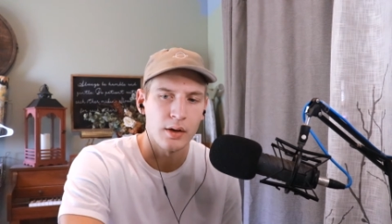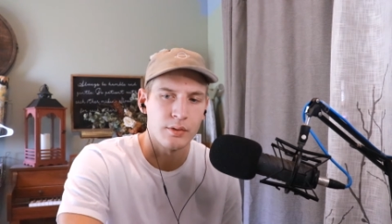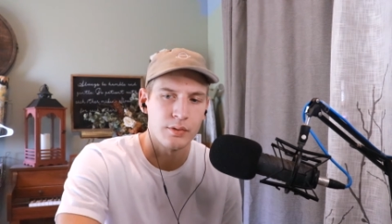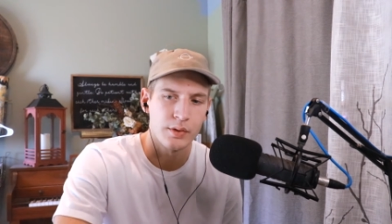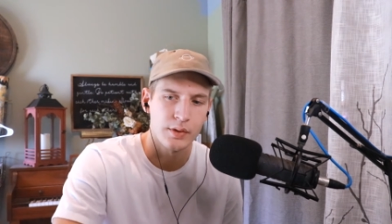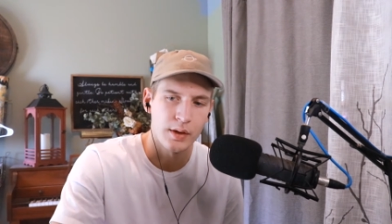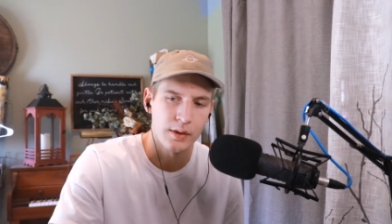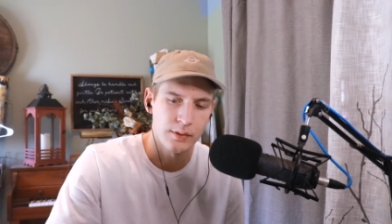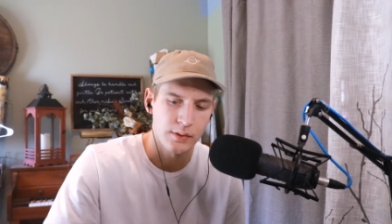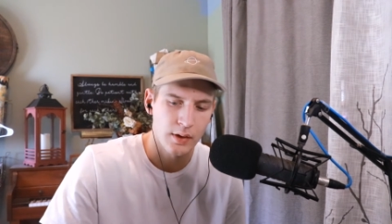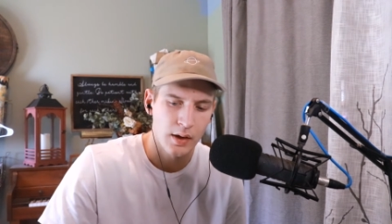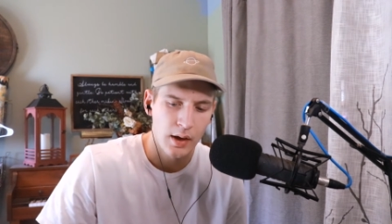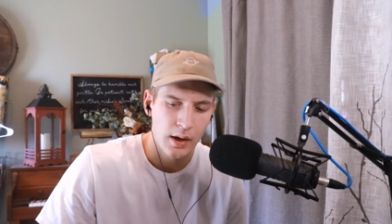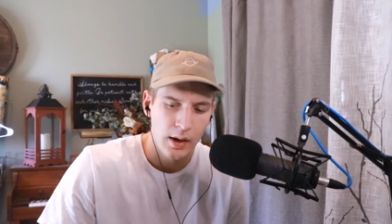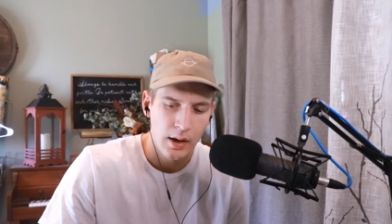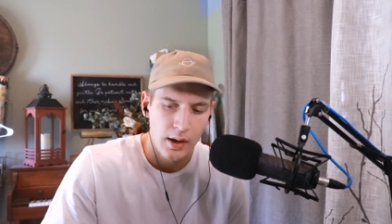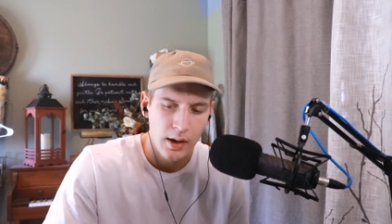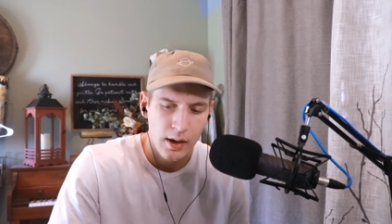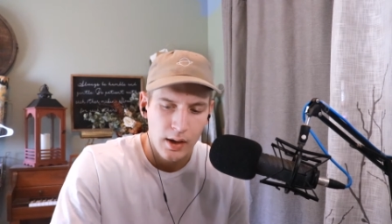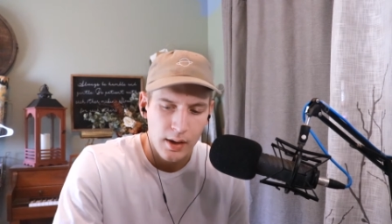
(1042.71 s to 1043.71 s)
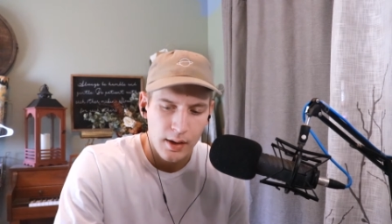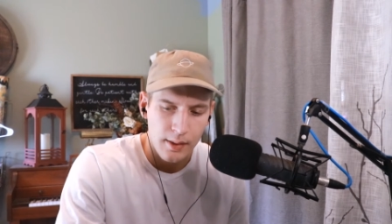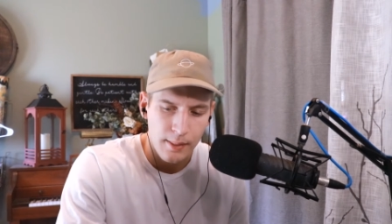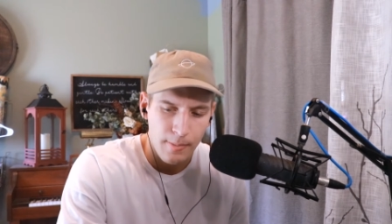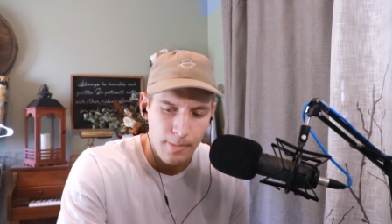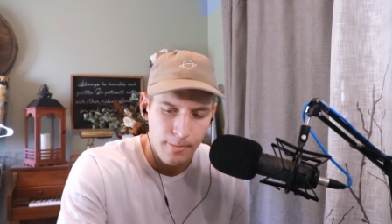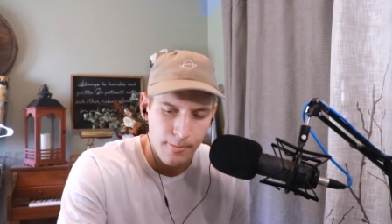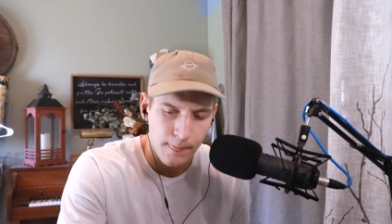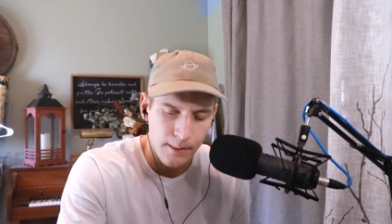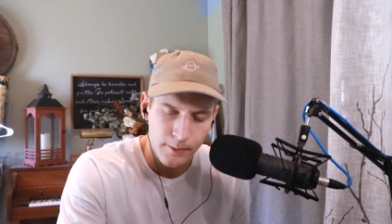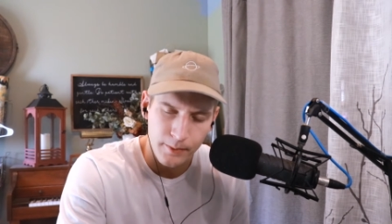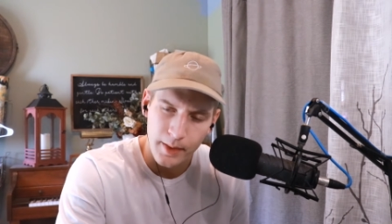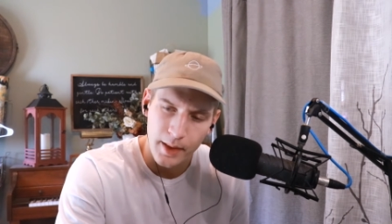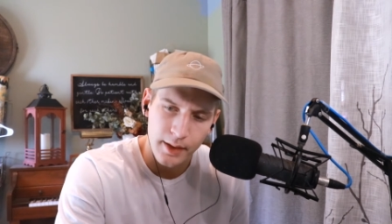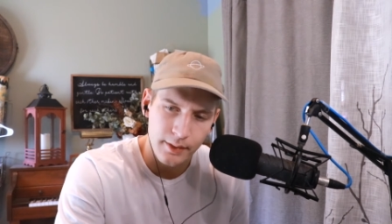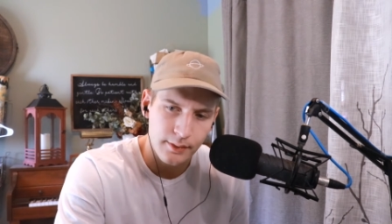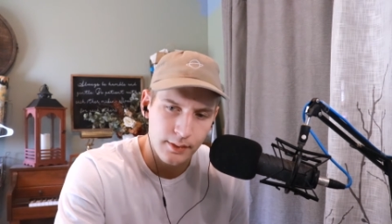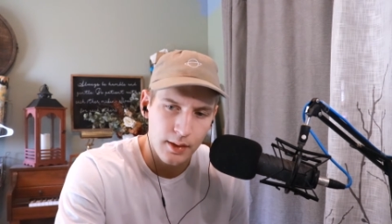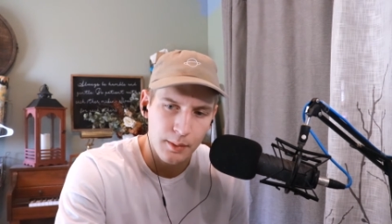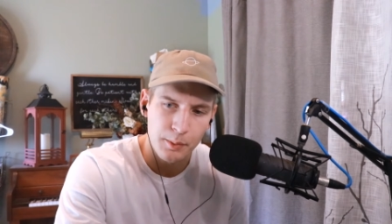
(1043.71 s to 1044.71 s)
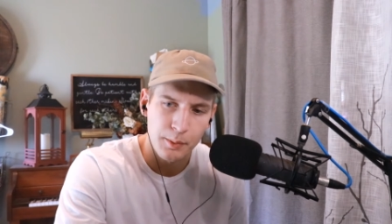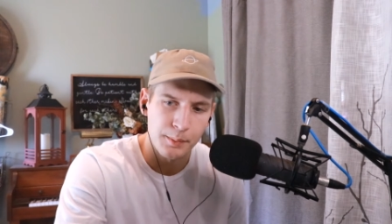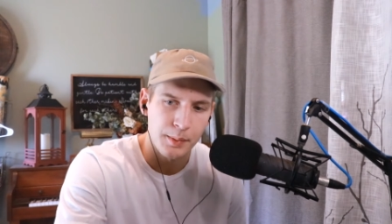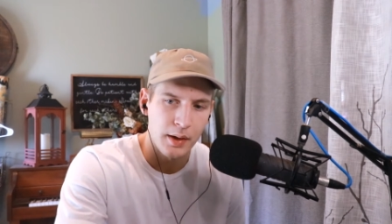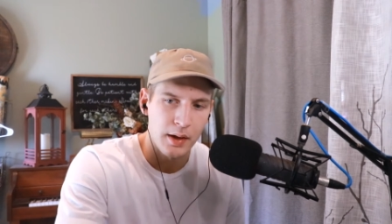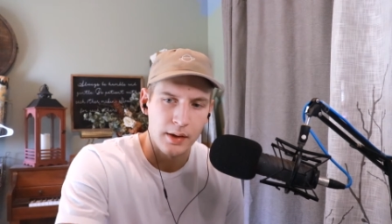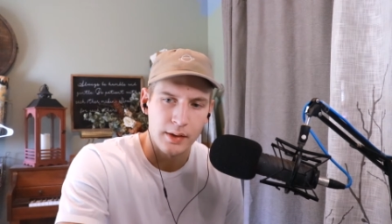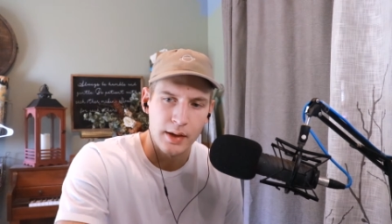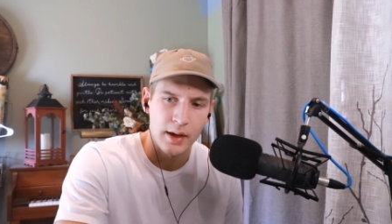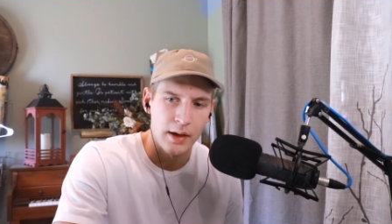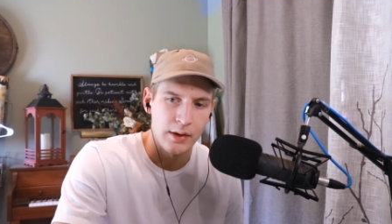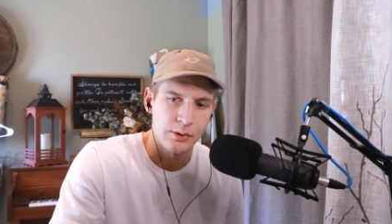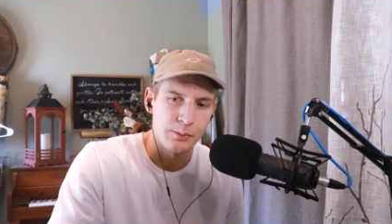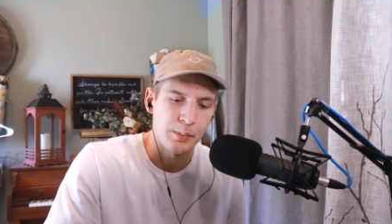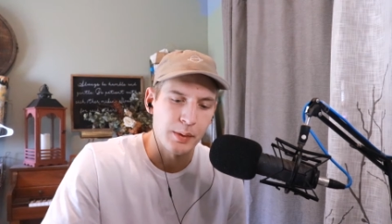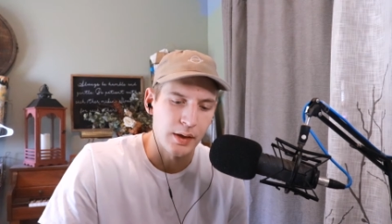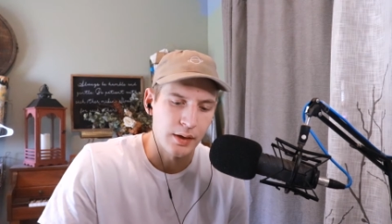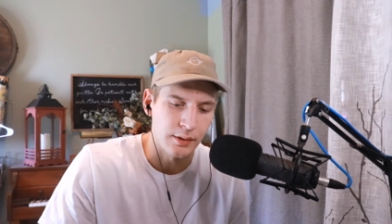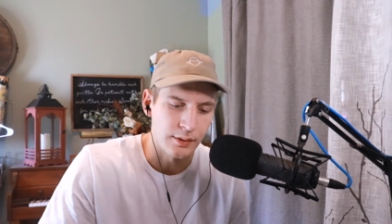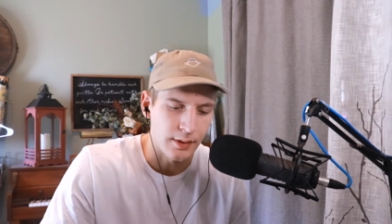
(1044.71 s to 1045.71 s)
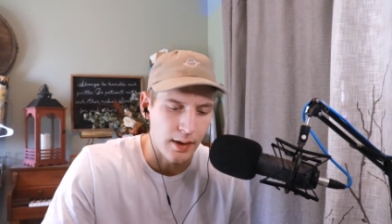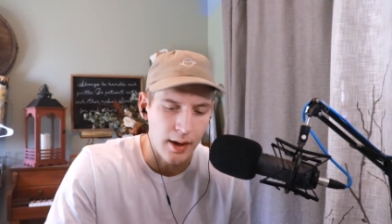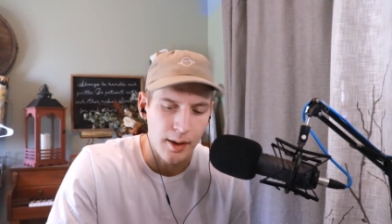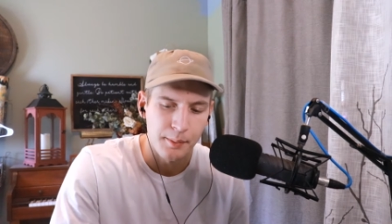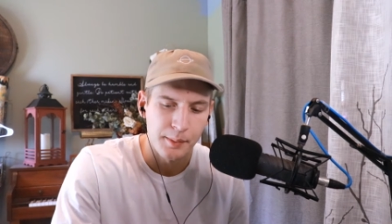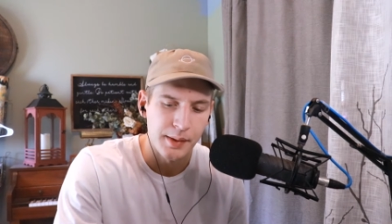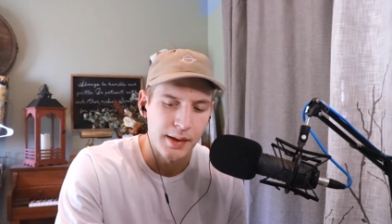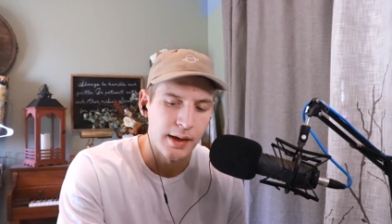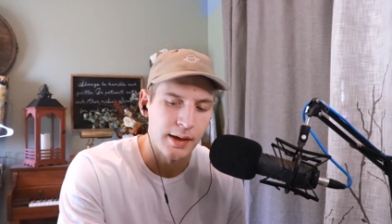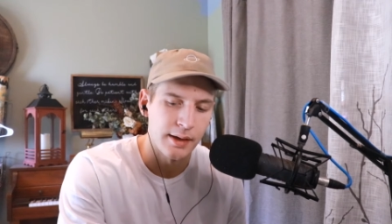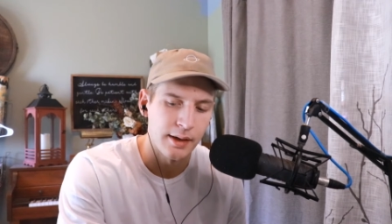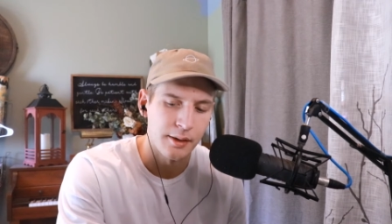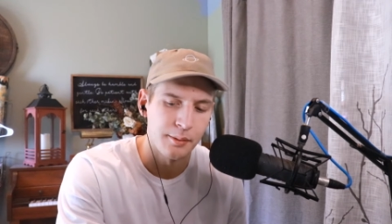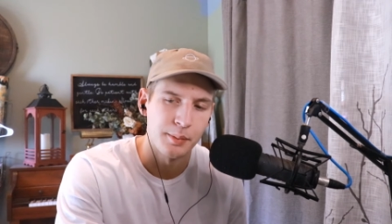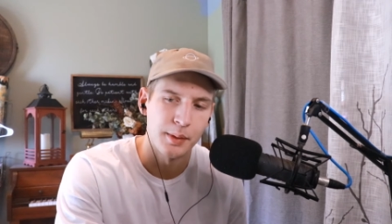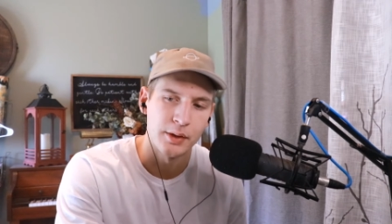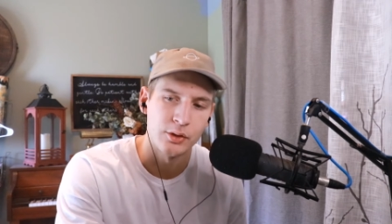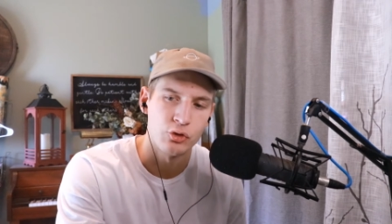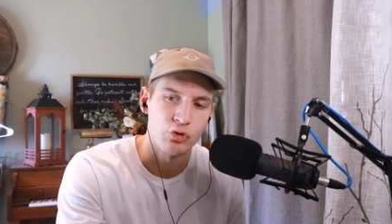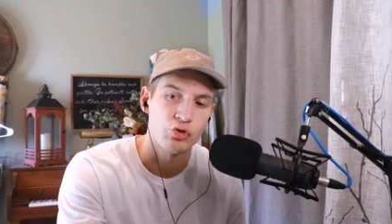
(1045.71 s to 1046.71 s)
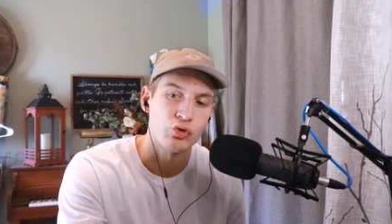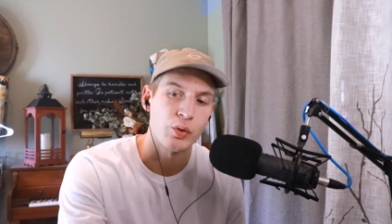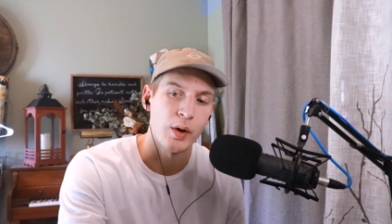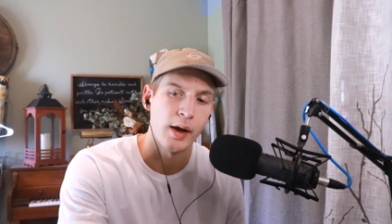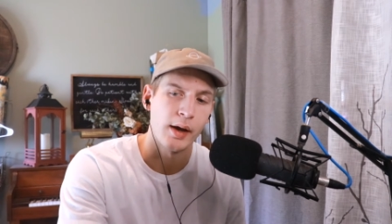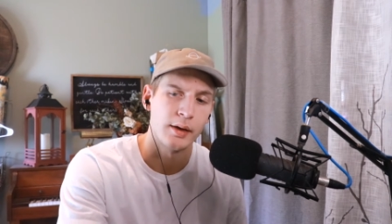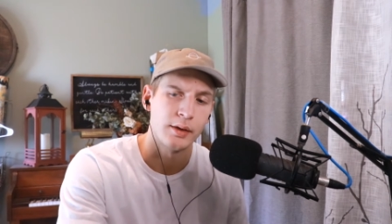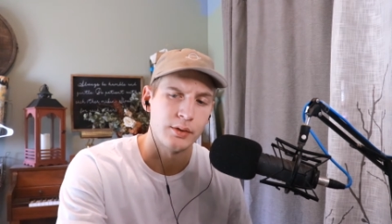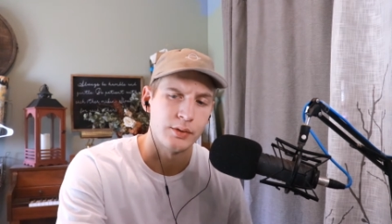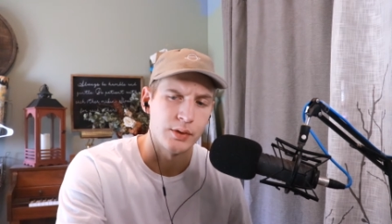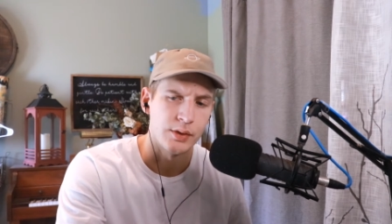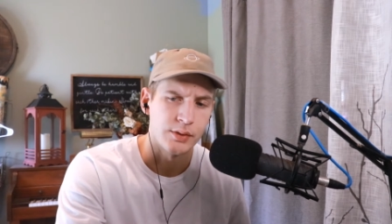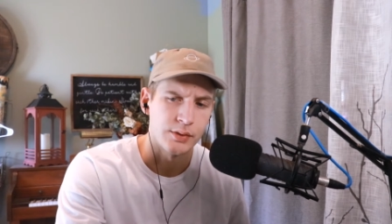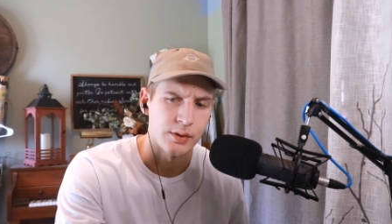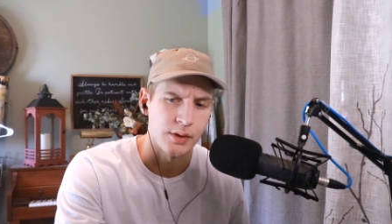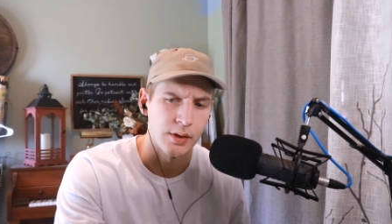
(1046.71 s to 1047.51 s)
for the last couple podcasts being dominated by strategies